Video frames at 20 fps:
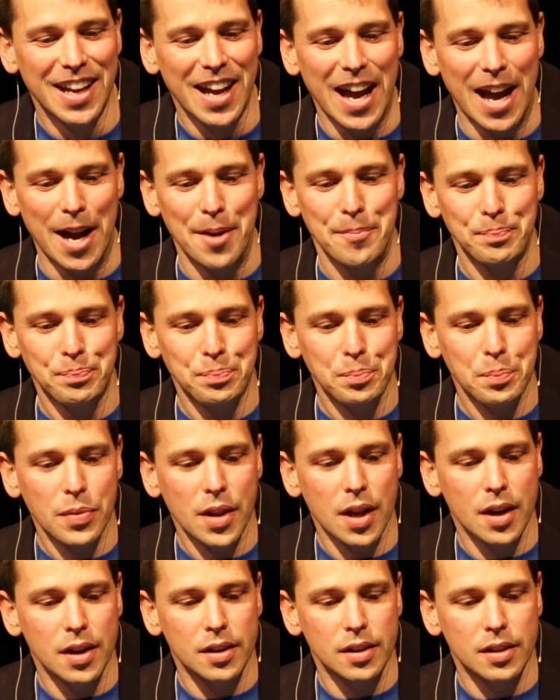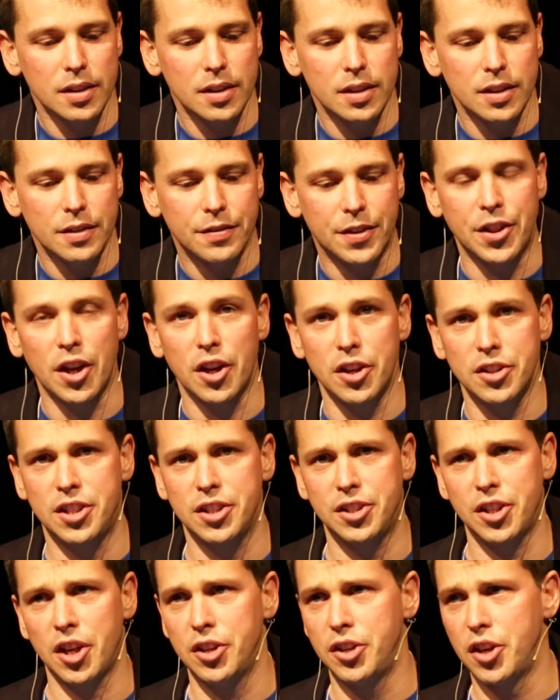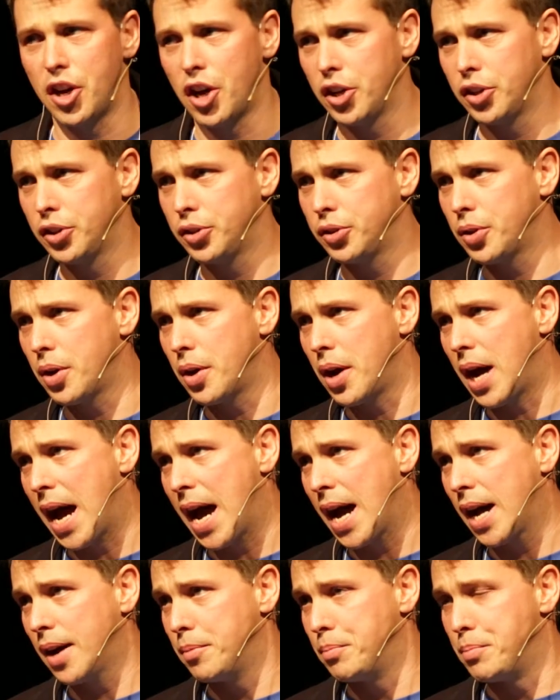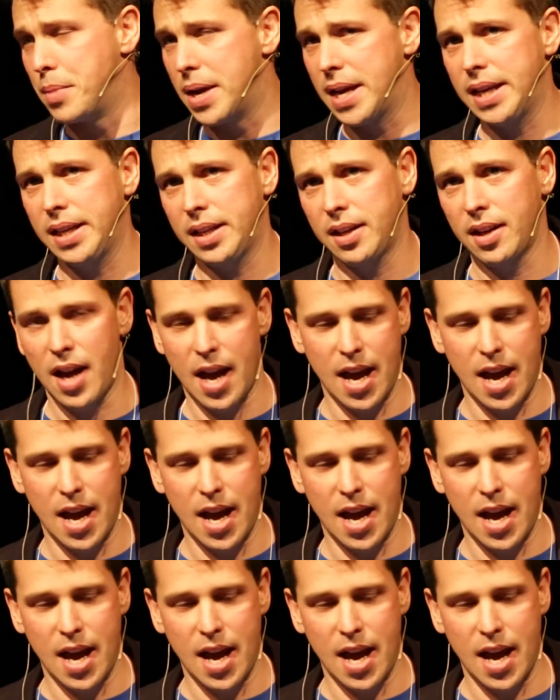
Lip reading: For those that don't know me,